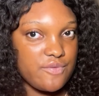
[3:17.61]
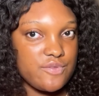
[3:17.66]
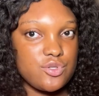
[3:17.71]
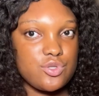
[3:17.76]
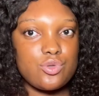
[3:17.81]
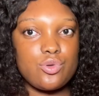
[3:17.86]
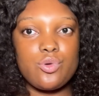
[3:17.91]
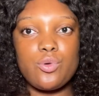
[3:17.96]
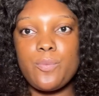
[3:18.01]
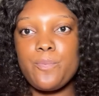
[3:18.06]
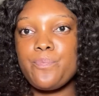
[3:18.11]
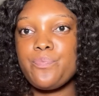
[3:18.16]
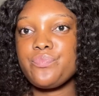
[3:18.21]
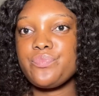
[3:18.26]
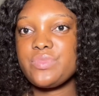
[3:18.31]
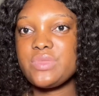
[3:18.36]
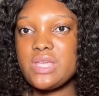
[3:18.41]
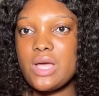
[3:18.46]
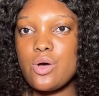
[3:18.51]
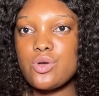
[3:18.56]
So
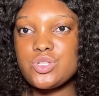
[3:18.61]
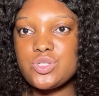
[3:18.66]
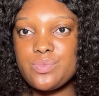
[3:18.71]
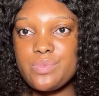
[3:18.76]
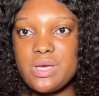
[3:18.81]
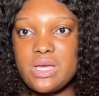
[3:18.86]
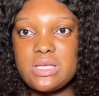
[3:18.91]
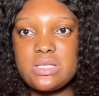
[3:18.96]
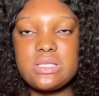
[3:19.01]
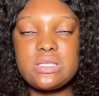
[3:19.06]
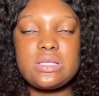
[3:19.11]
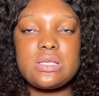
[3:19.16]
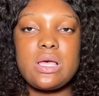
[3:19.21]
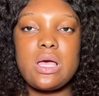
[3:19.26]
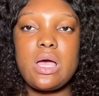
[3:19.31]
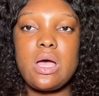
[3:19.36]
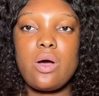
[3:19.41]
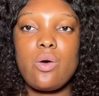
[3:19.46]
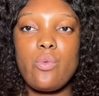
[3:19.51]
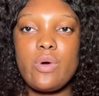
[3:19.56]
the housemates
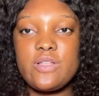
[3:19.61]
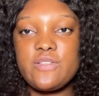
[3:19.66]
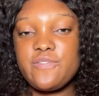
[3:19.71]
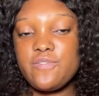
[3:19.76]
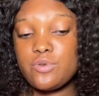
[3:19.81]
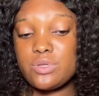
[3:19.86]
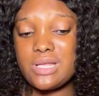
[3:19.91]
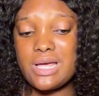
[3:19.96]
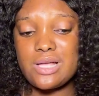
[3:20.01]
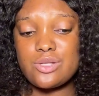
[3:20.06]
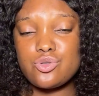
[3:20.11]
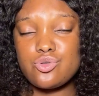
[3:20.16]
went further